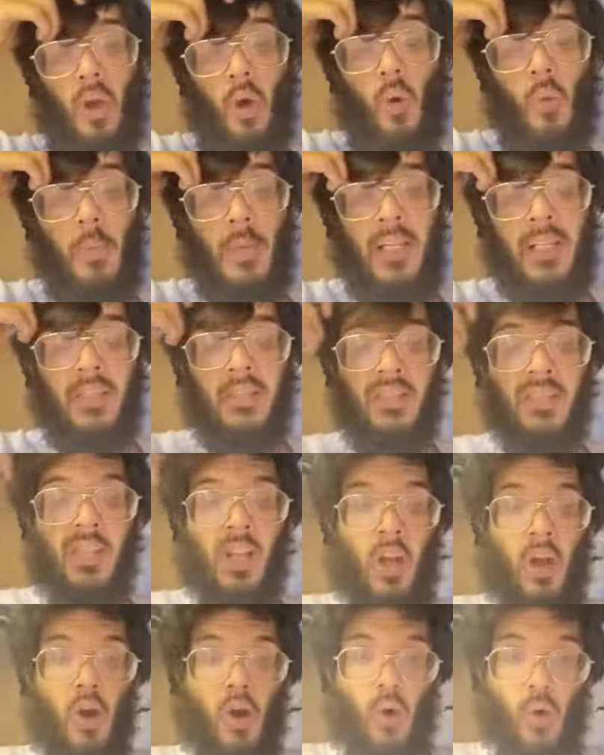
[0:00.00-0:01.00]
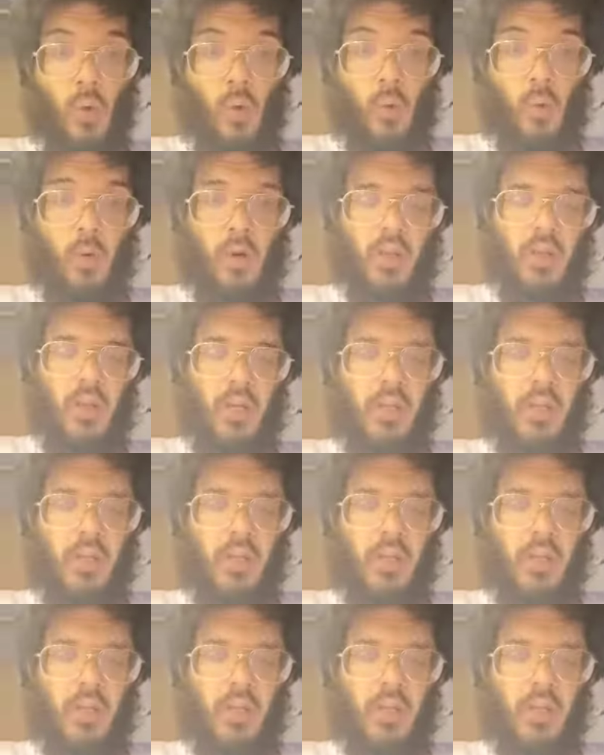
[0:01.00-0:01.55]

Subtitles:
No means no.